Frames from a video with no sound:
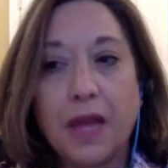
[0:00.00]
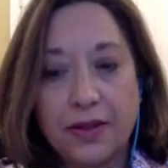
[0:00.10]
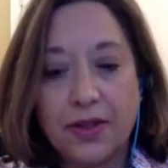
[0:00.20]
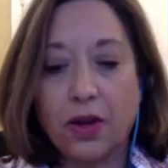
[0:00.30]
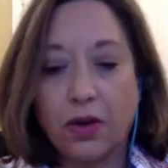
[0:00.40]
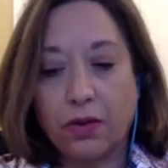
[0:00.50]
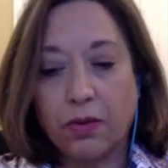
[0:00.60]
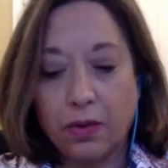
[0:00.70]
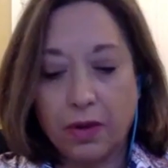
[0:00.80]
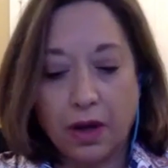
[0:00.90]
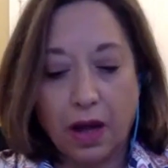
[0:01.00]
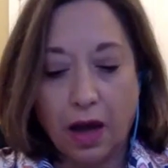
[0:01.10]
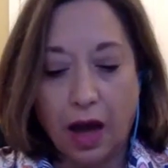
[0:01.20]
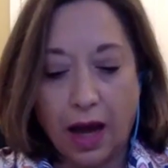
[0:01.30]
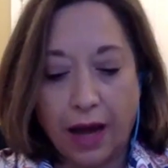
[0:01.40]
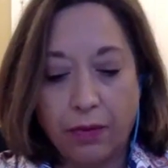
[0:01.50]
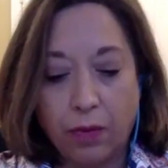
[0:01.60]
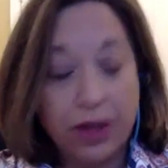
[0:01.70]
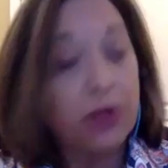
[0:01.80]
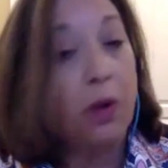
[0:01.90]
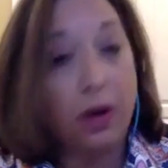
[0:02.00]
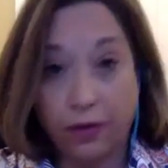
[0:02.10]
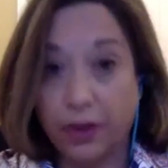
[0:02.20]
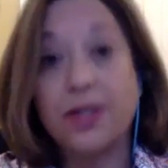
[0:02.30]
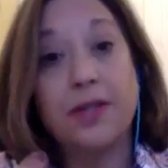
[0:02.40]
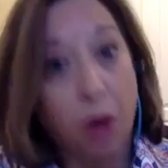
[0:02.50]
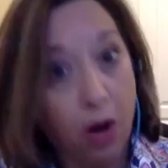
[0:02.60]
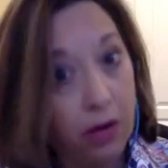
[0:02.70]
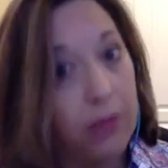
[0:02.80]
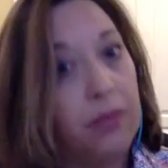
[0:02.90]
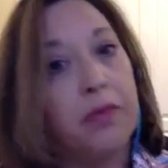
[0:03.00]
so I went to work for this small